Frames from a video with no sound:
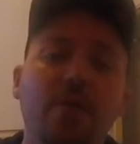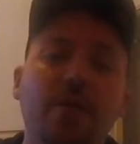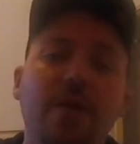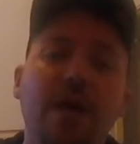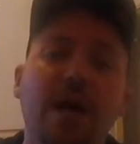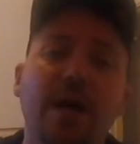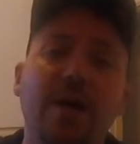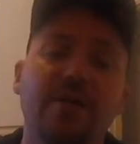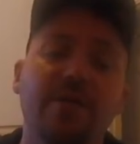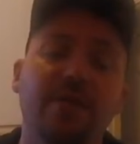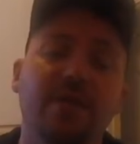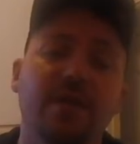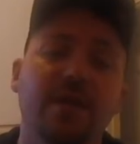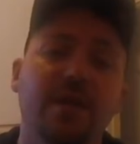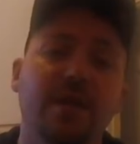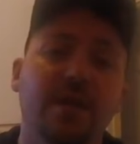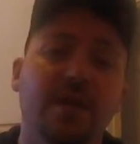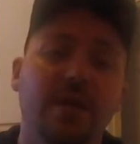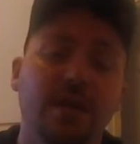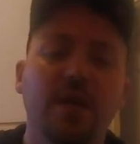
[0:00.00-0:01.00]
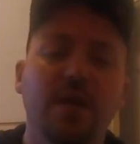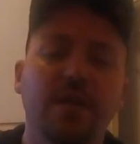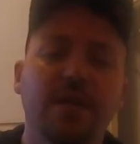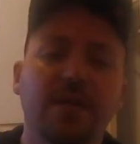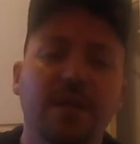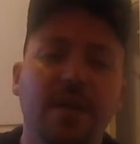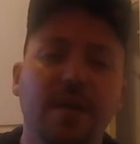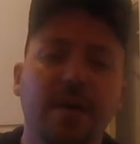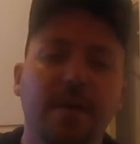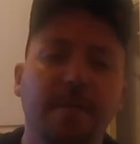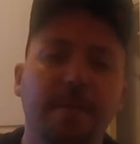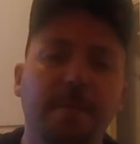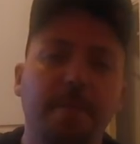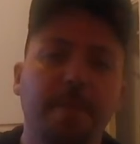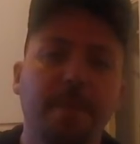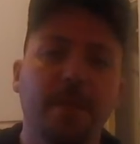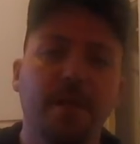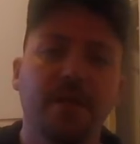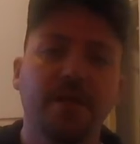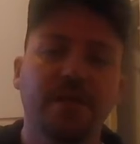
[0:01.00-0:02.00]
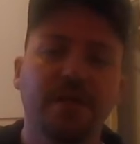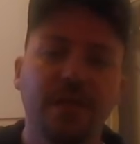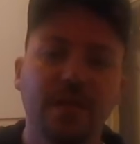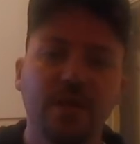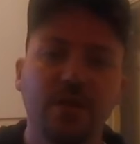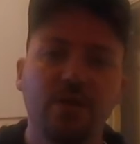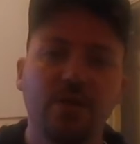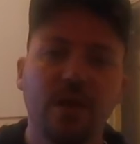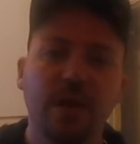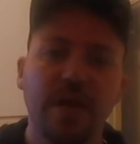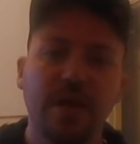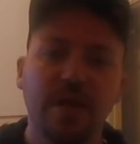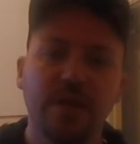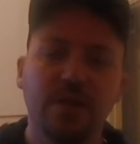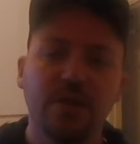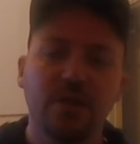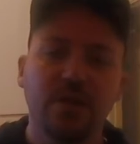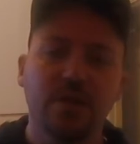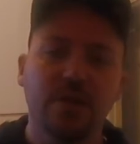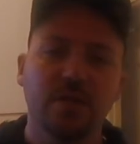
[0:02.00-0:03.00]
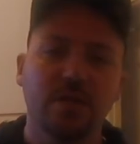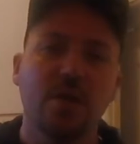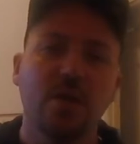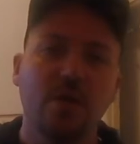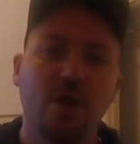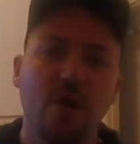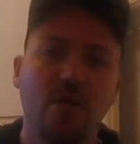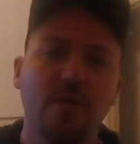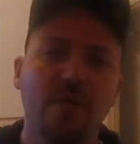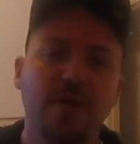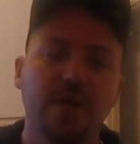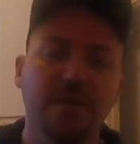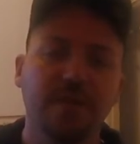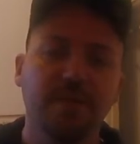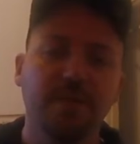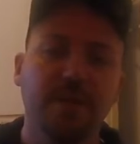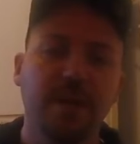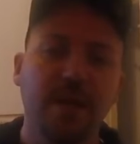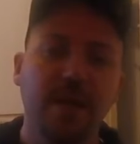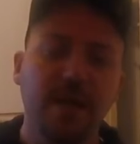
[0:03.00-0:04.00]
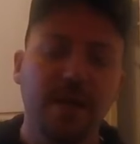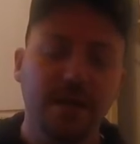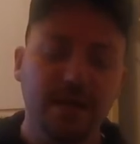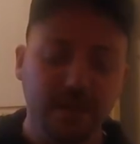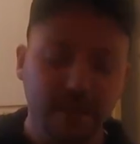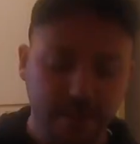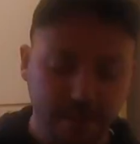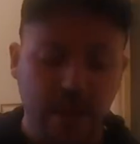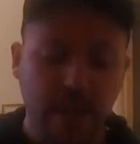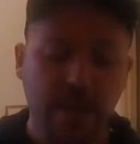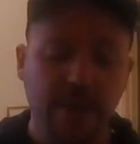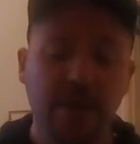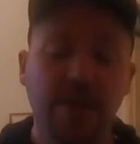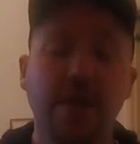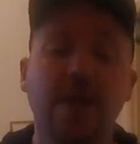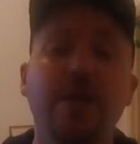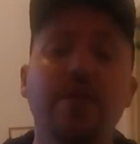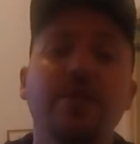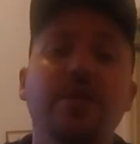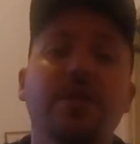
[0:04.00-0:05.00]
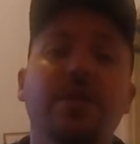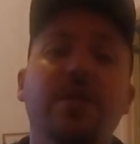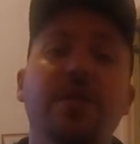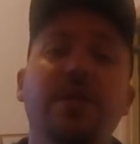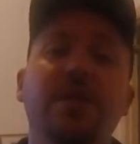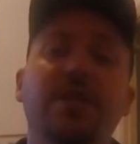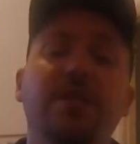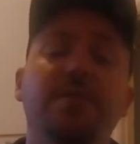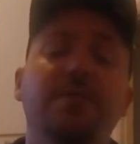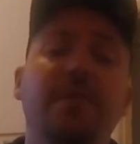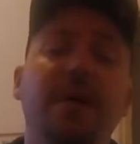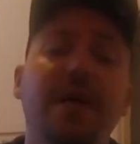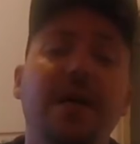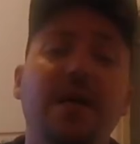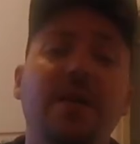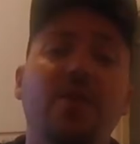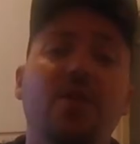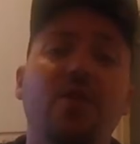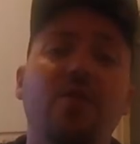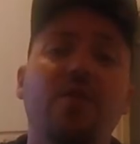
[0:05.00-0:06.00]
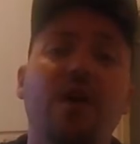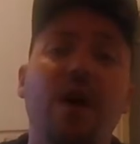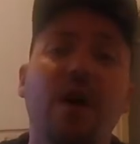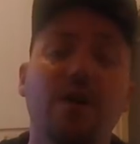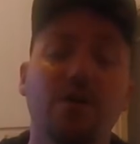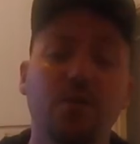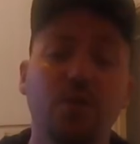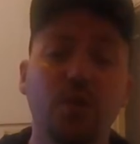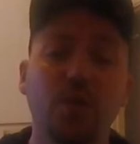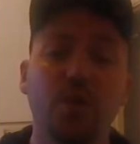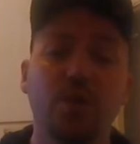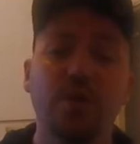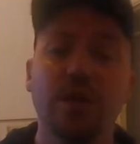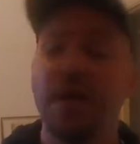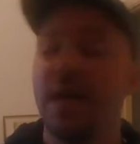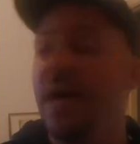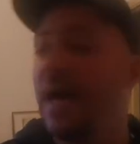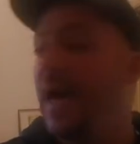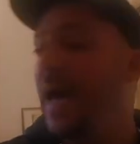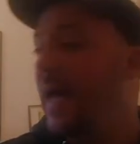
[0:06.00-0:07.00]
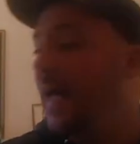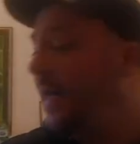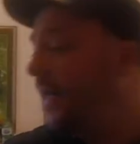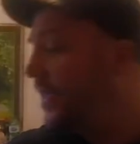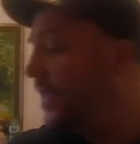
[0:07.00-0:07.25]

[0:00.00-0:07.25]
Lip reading: knife is a single-edge convex blade. Yeah, the hilt is made of hardwood and